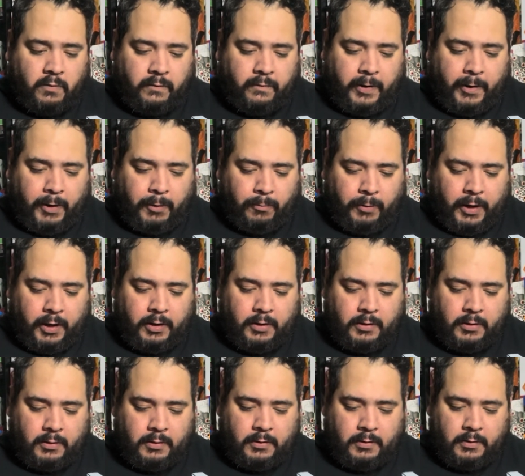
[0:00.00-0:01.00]
Very red.
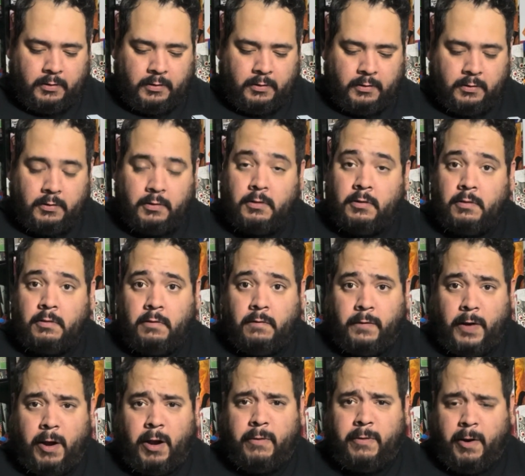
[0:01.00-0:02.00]

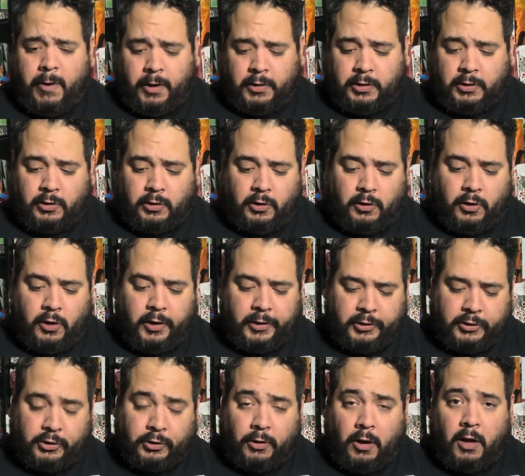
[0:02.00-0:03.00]
Very, very good,
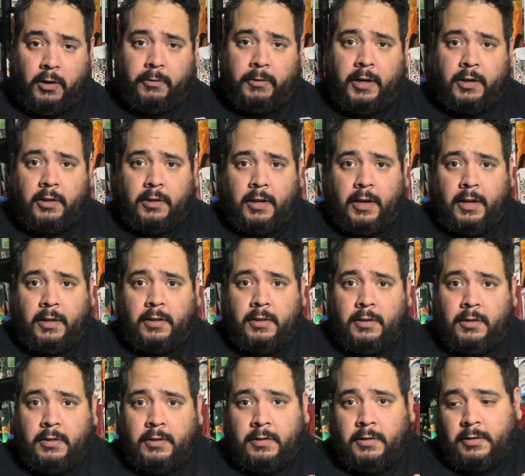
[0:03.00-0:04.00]
strong red on that.
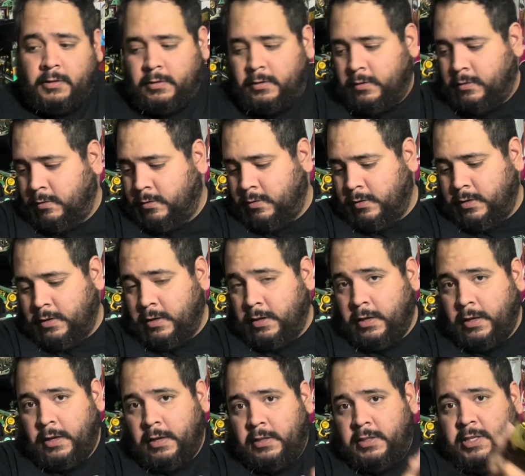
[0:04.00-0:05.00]

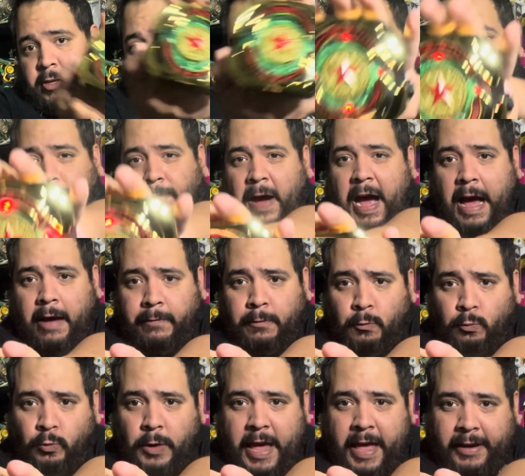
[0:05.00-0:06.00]
Zero Ranger 5,
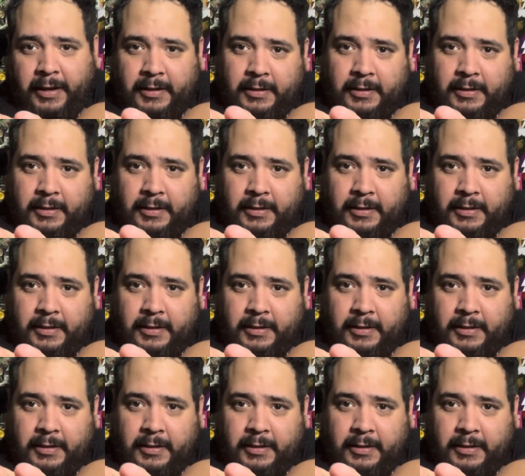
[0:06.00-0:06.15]
red.